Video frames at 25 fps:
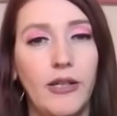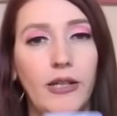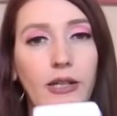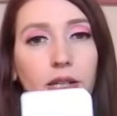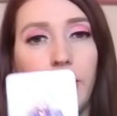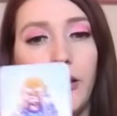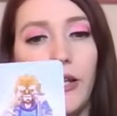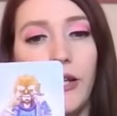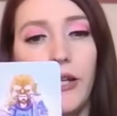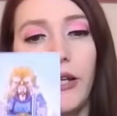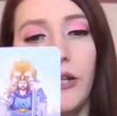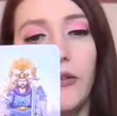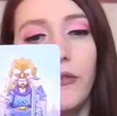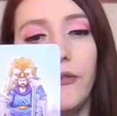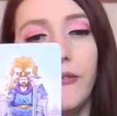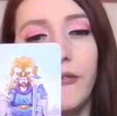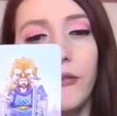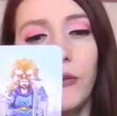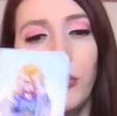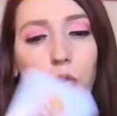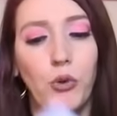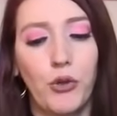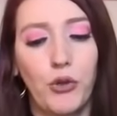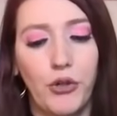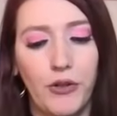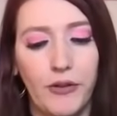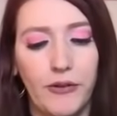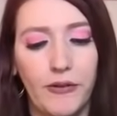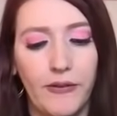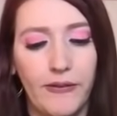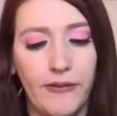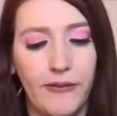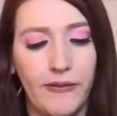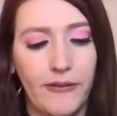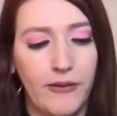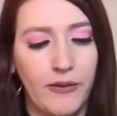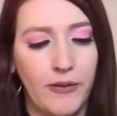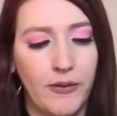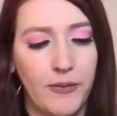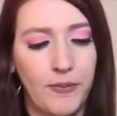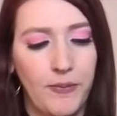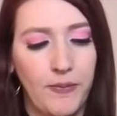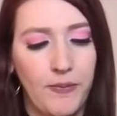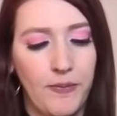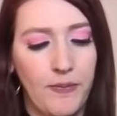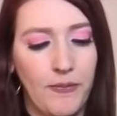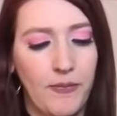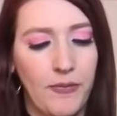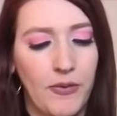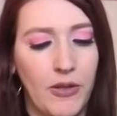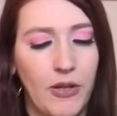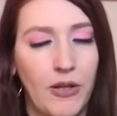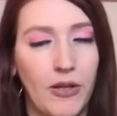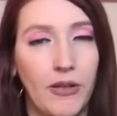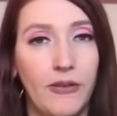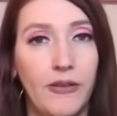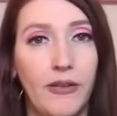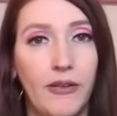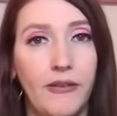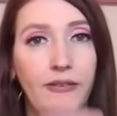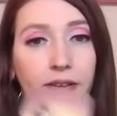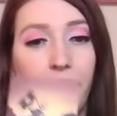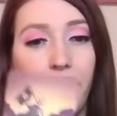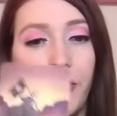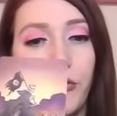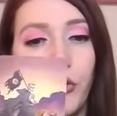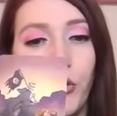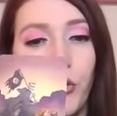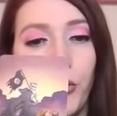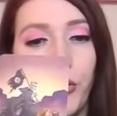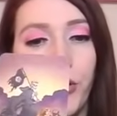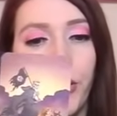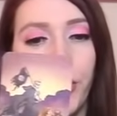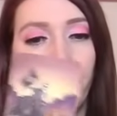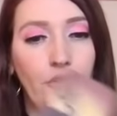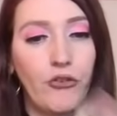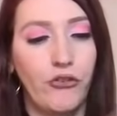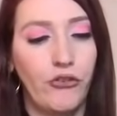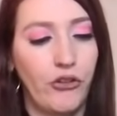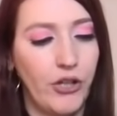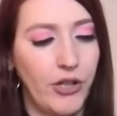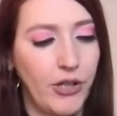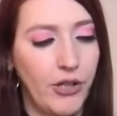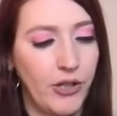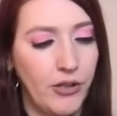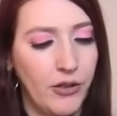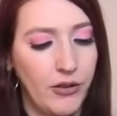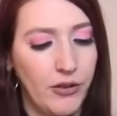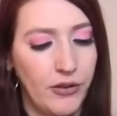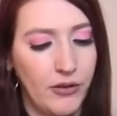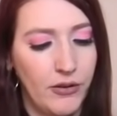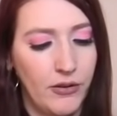King of Swords, the Death card energy,